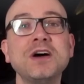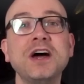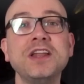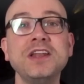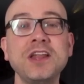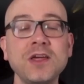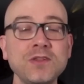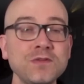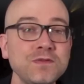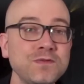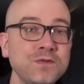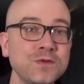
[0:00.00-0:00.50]

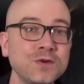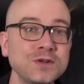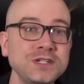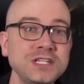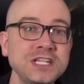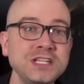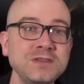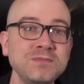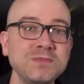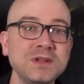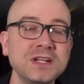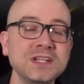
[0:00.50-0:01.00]
another
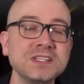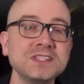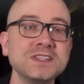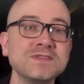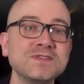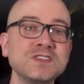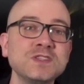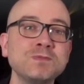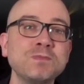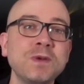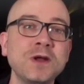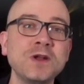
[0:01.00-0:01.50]
14 minutes
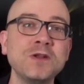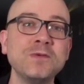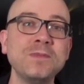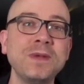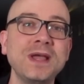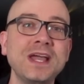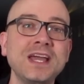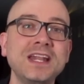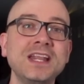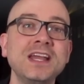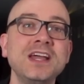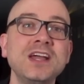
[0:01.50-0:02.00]
of
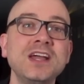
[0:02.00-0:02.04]
Spider-Man: